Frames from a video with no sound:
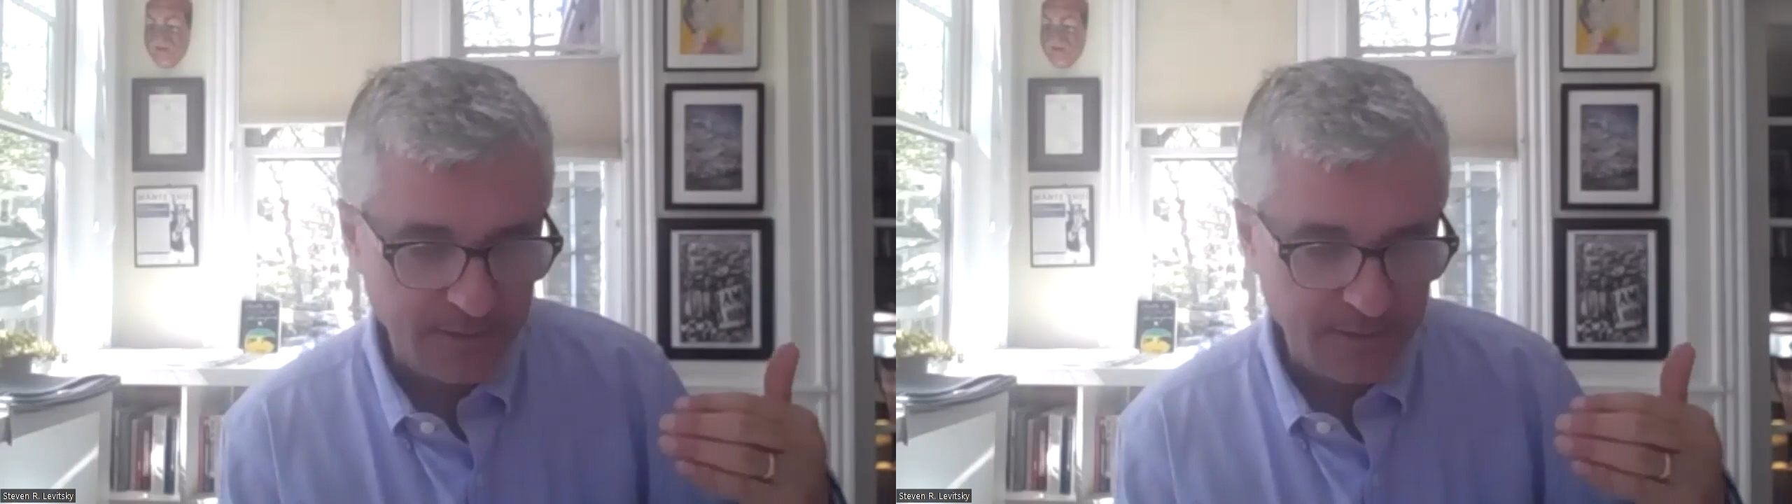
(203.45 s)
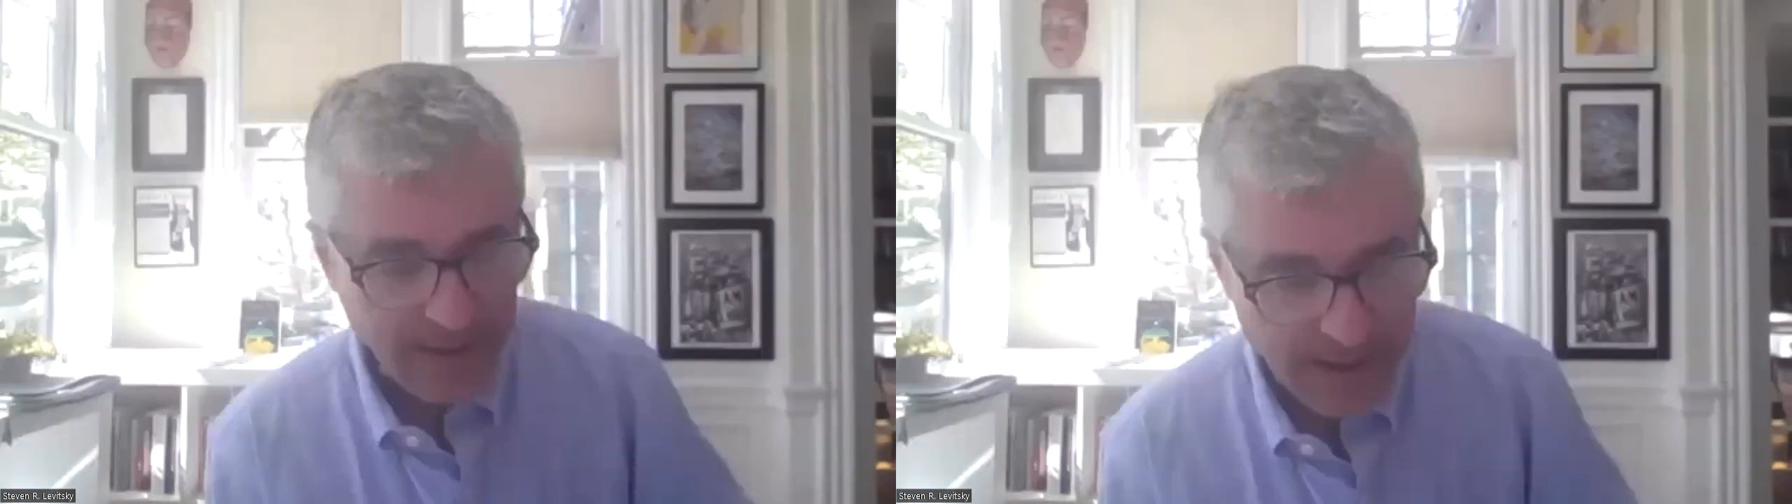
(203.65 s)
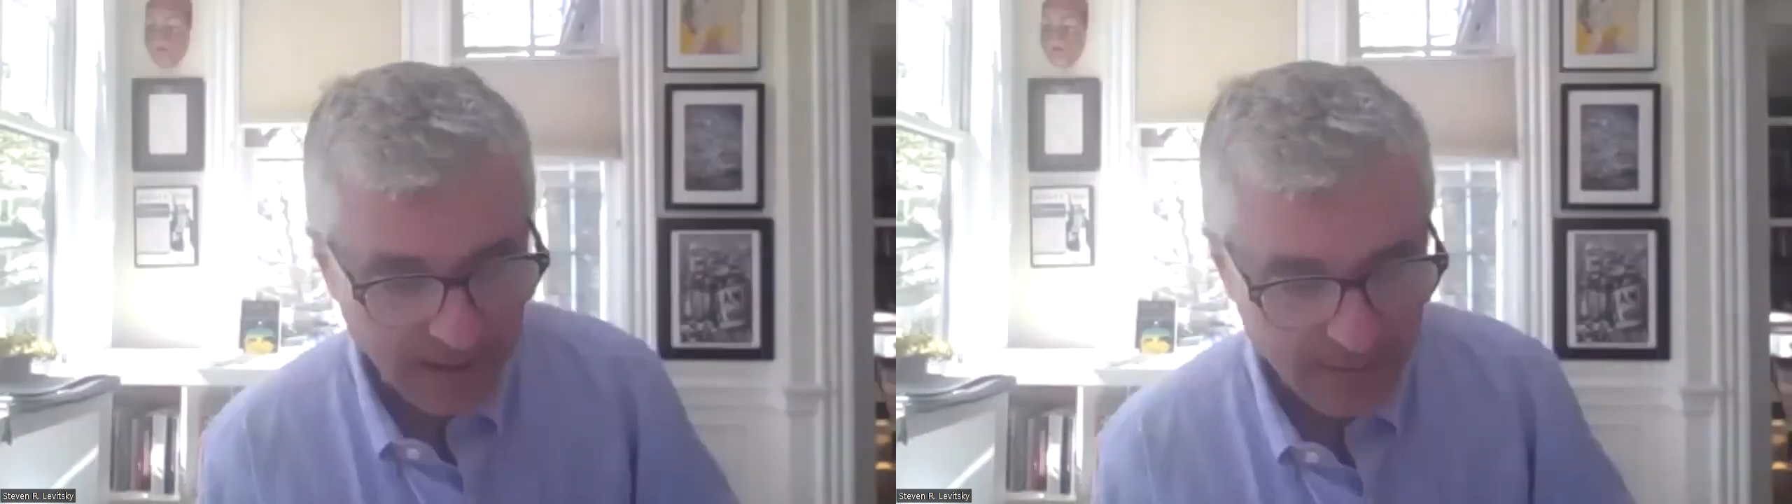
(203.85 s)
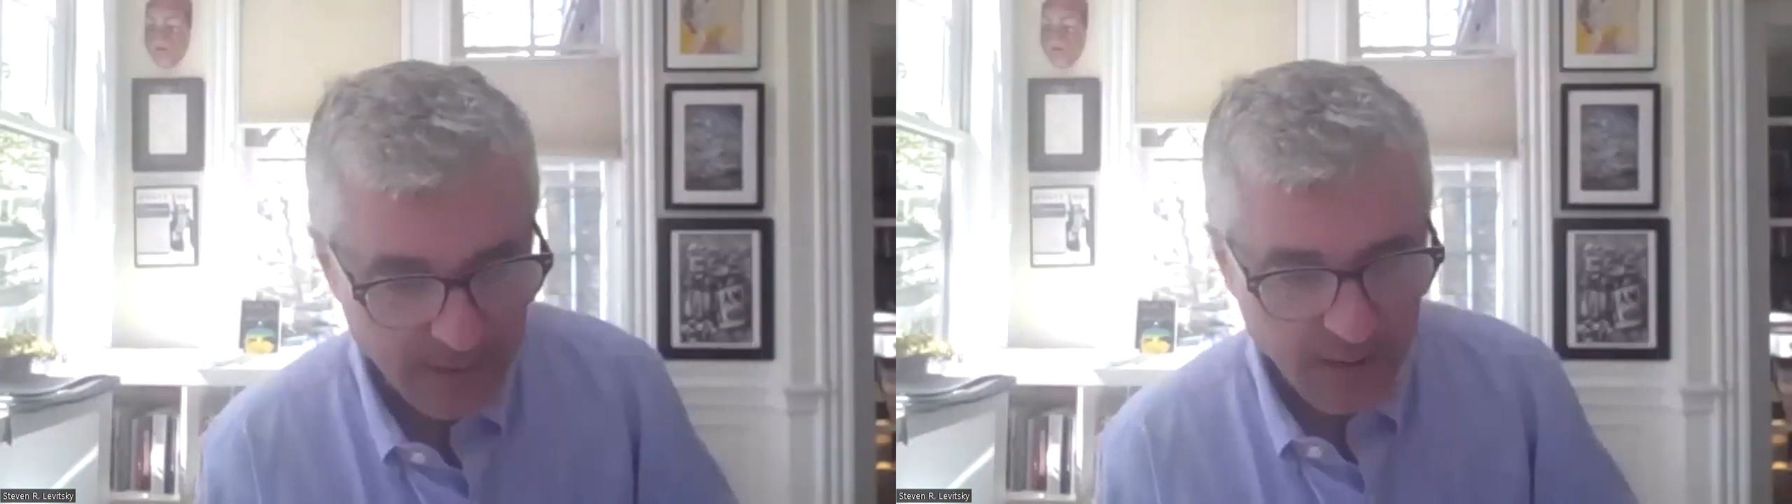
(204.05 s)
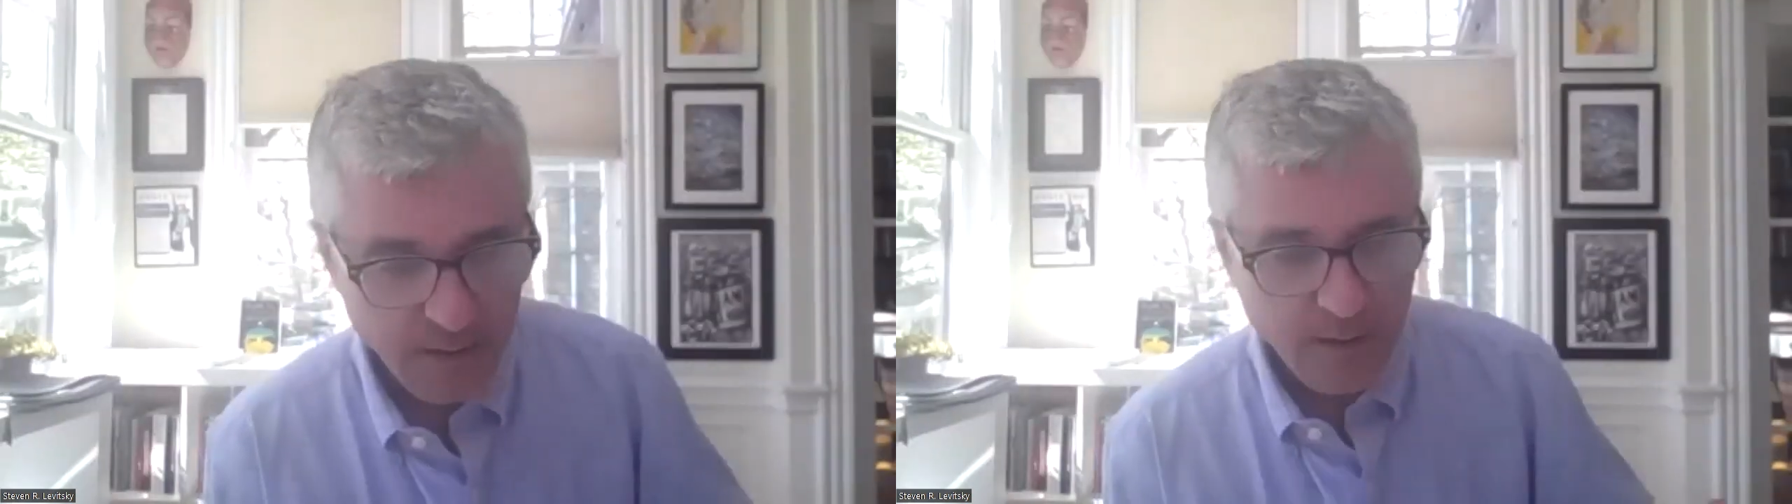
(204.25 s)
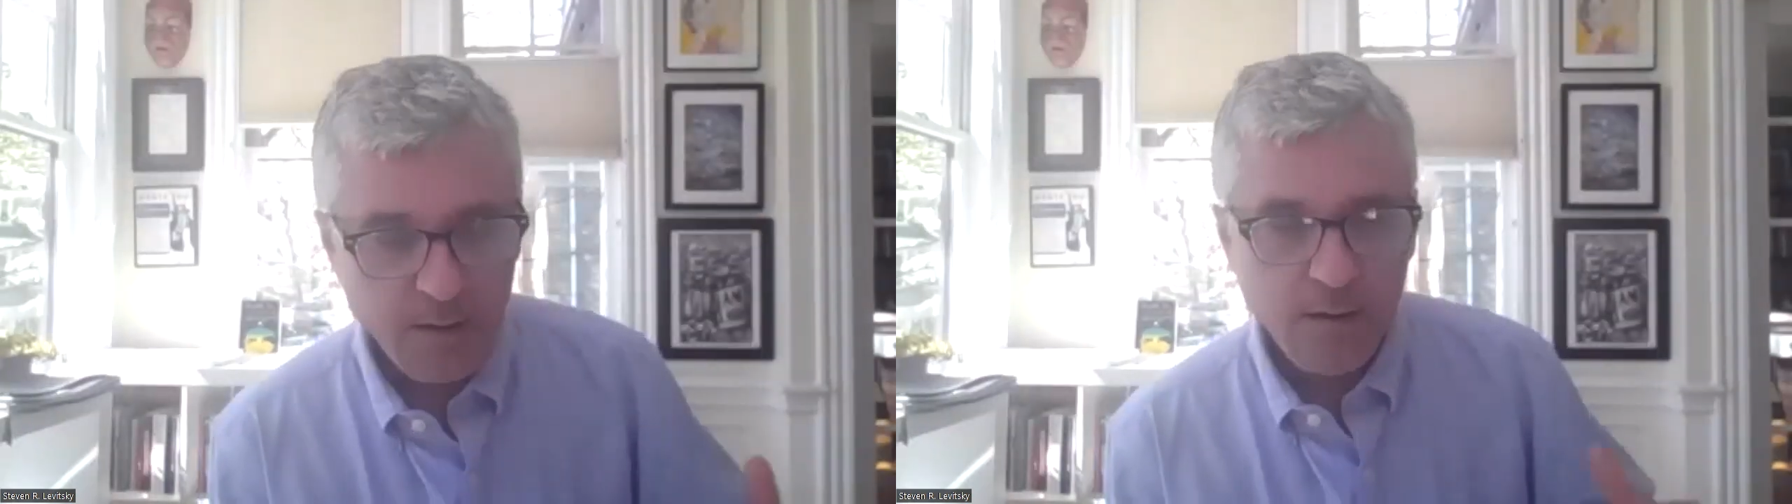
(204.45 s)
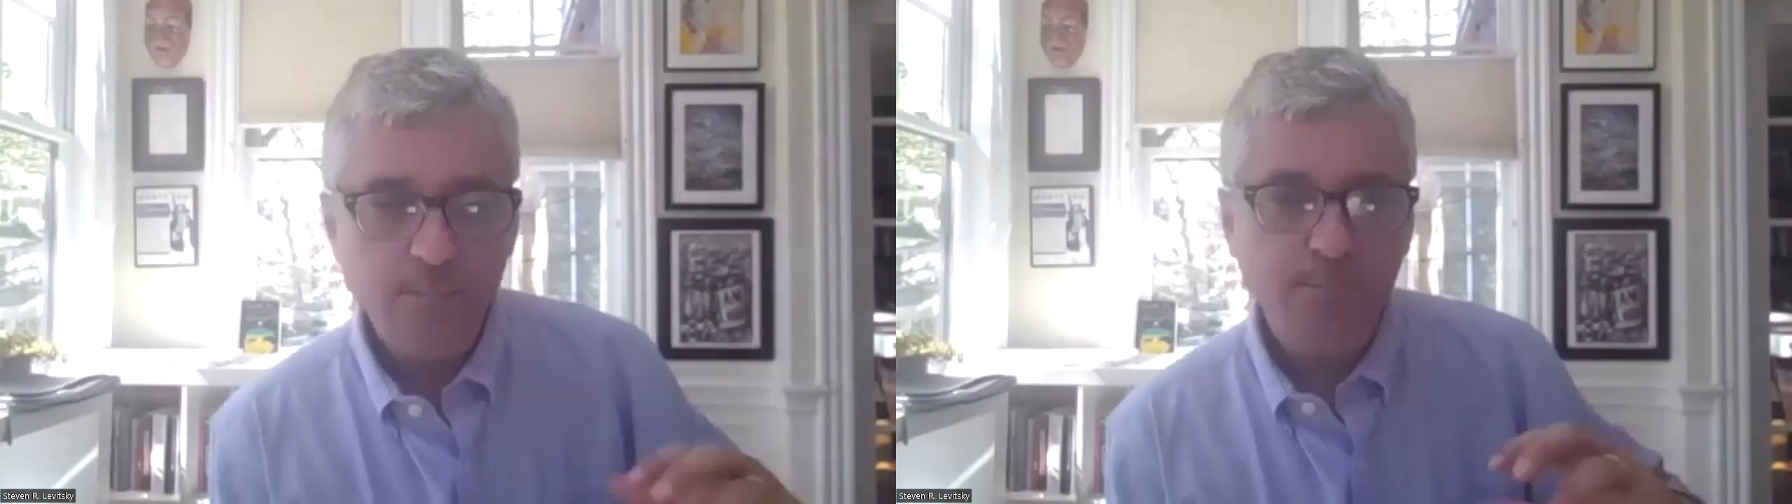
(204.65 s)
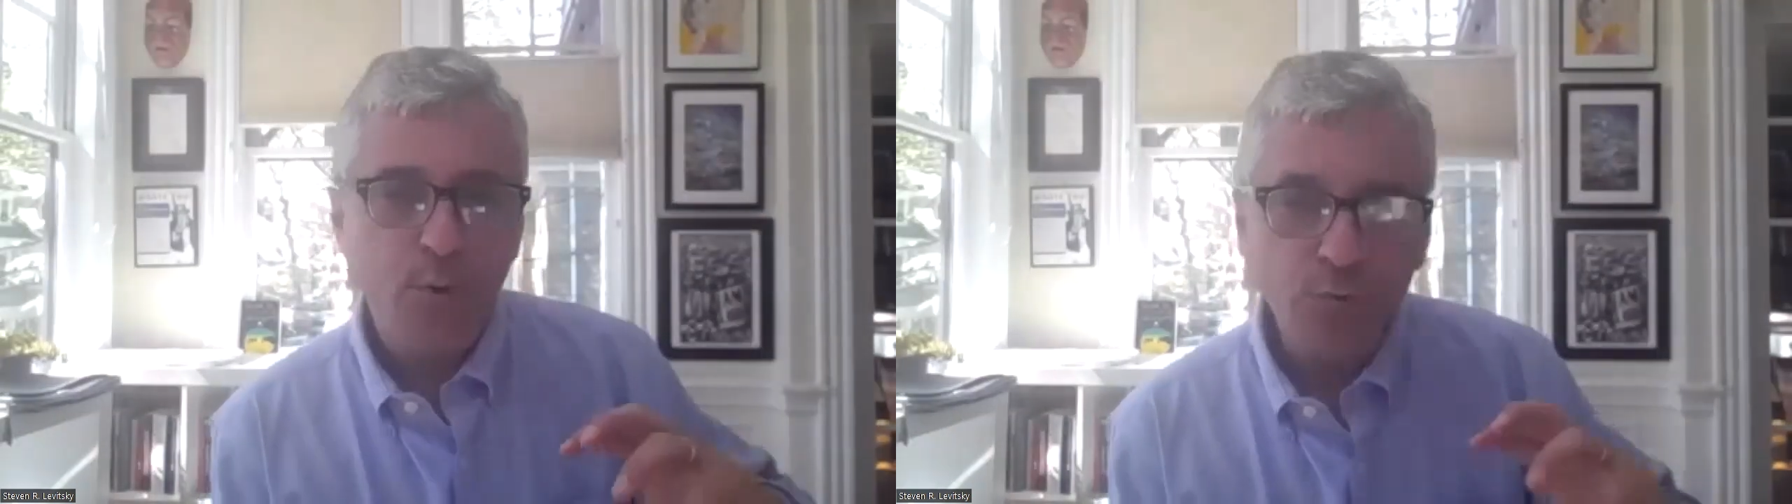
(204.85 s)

reform in Latin America.